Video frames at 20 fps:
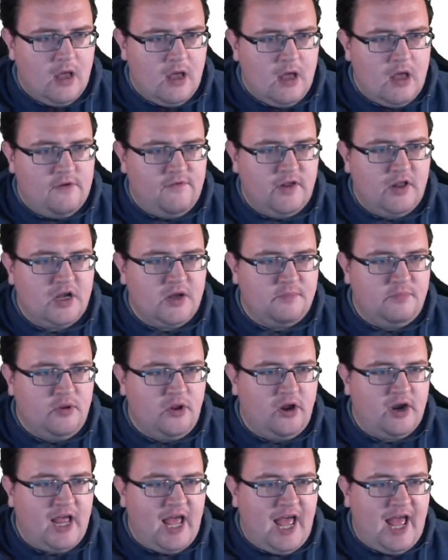
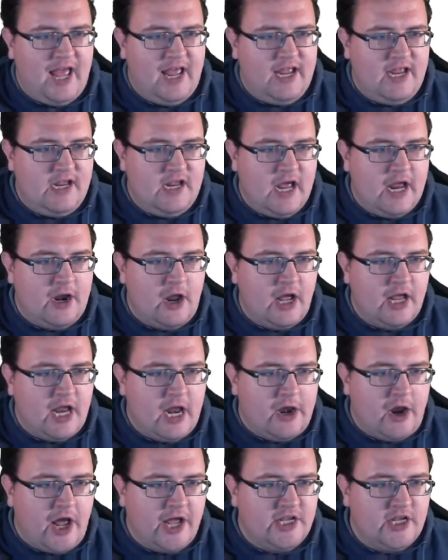and
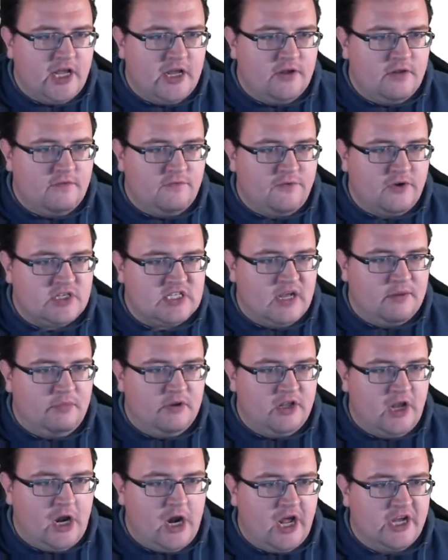I, for
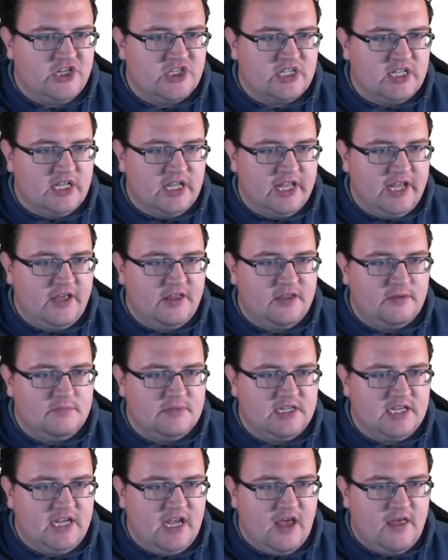example, and I just link them
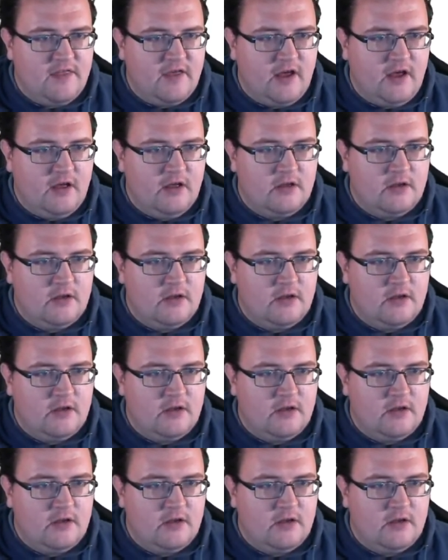together,